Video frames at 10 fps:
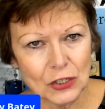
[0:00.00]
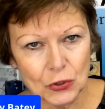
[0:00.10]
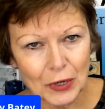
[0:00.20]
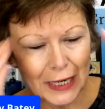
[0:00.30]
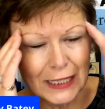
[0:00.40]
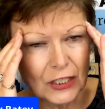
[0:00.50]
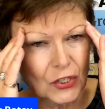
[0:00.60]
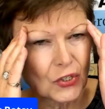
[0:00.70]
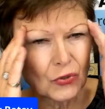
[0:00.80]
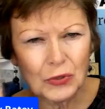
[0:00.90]
trying to
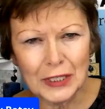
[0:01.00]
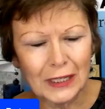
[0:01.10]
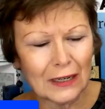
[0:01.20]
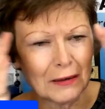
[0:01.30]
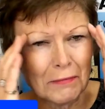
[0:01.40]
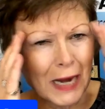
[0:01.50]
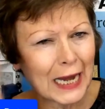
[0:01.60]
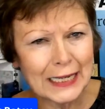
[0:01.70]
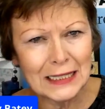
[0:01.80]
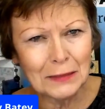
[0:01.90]
sort in our
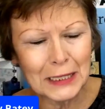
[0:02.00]
mind